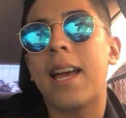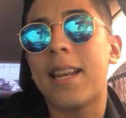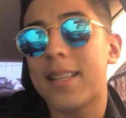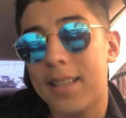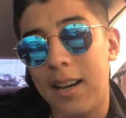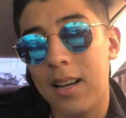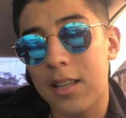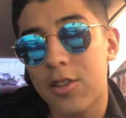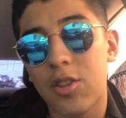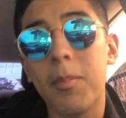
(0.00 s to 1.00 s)
And
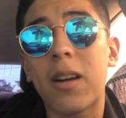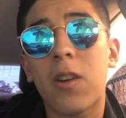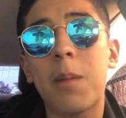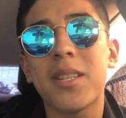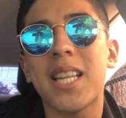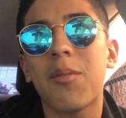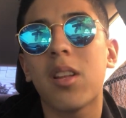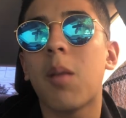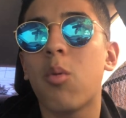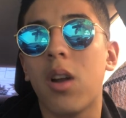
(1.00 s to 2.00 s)
Michael Crabtree is not
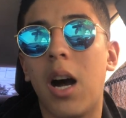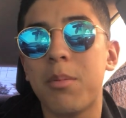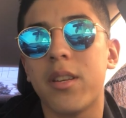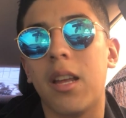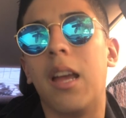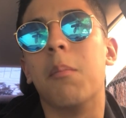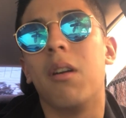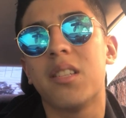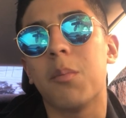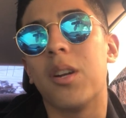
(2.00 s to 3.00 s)
even the number 1 option in
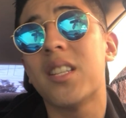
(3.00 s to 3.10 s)
Baltimore.